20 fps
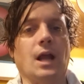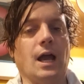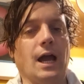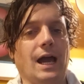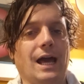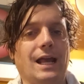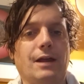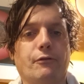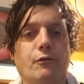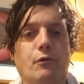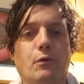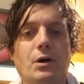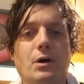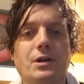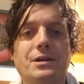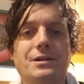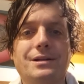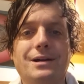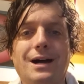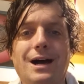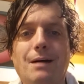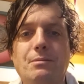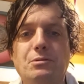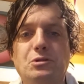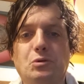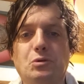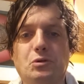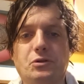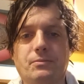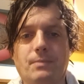Hello everyone, I'm
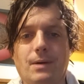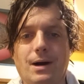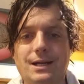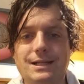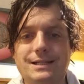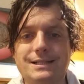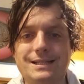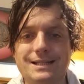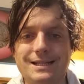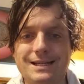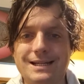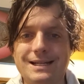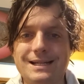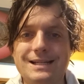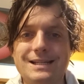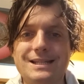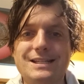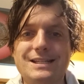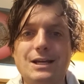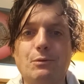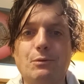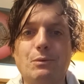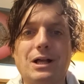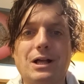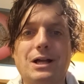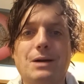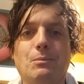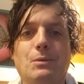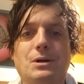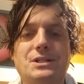George from Ireland. So
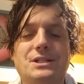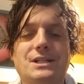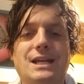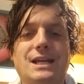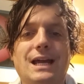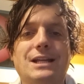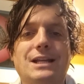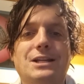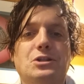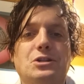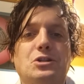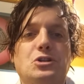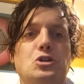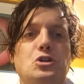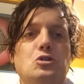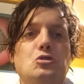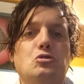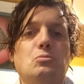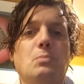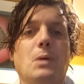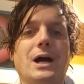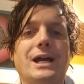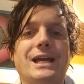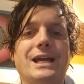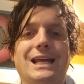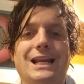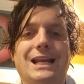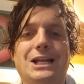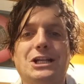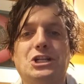welcome once again to my
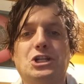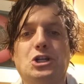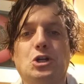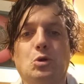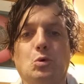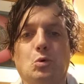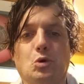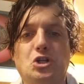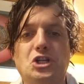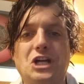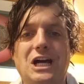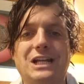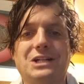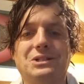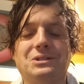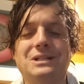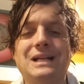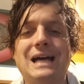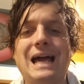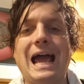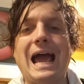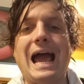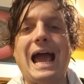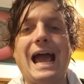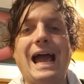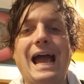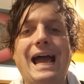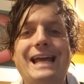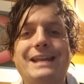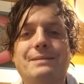English law channel,
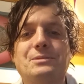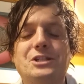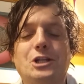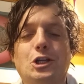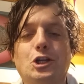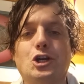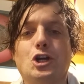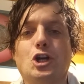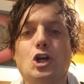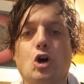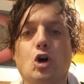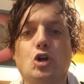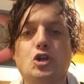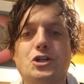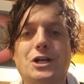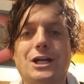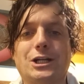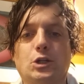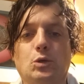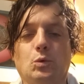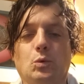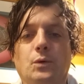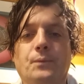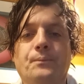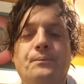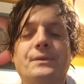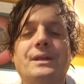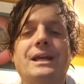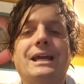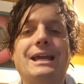and I'm still looking at contract law,
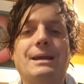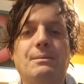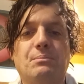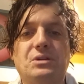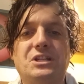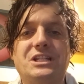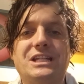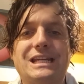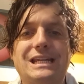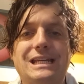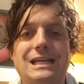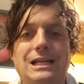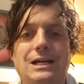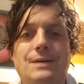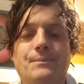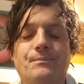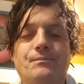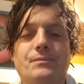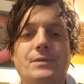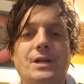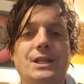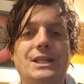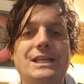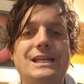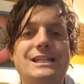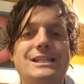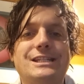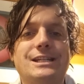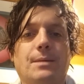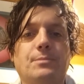in particular
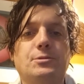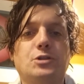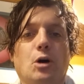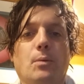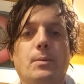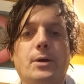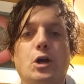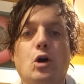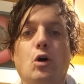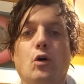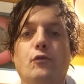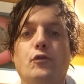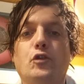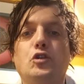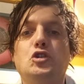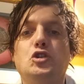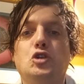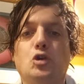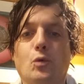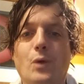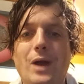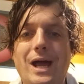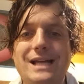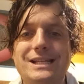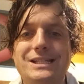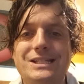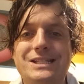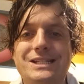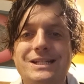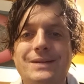the subtopic of
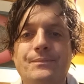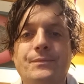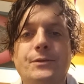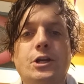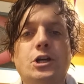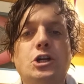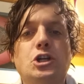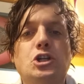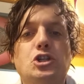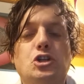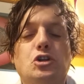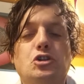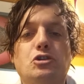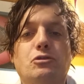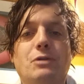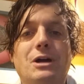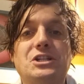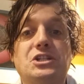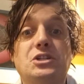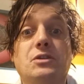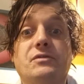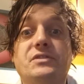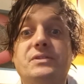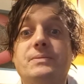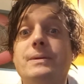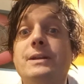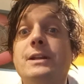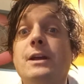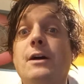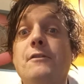duress. So duress has
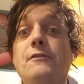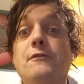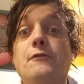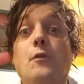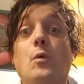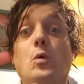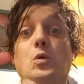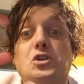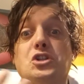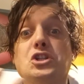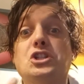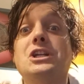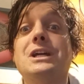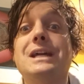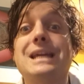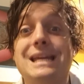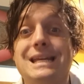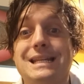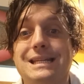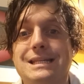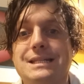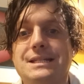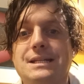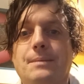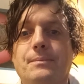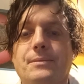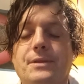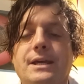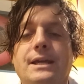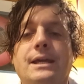obviously been forced into
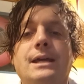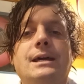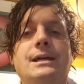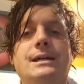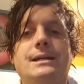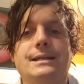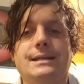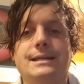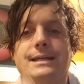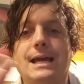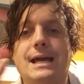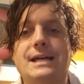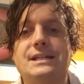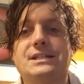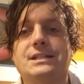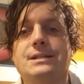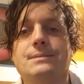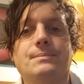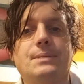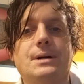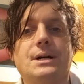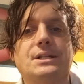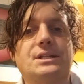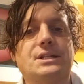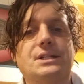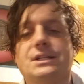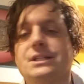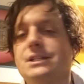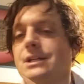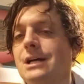something. Yes, a
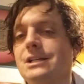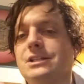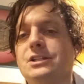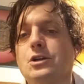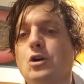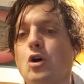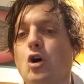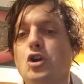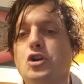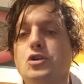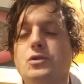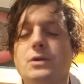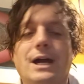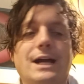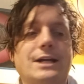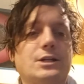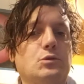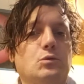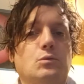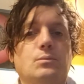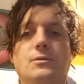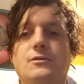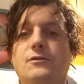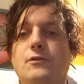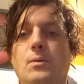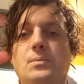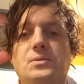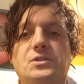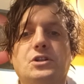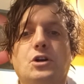person signs the contract or
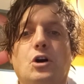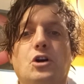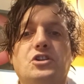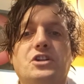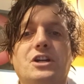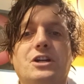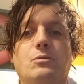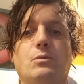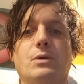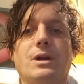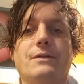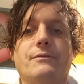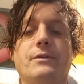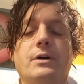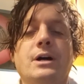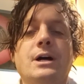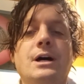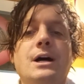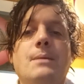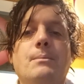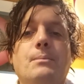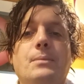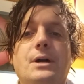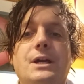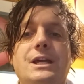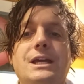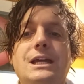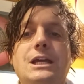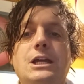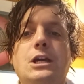performs the contract or whatever, but
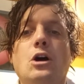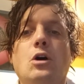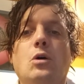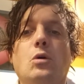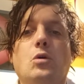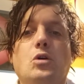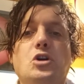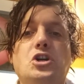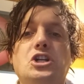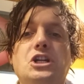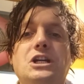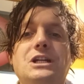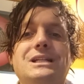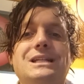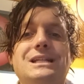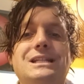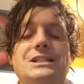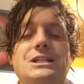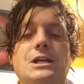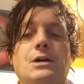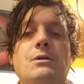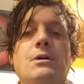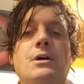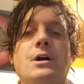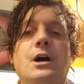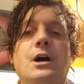he or she did so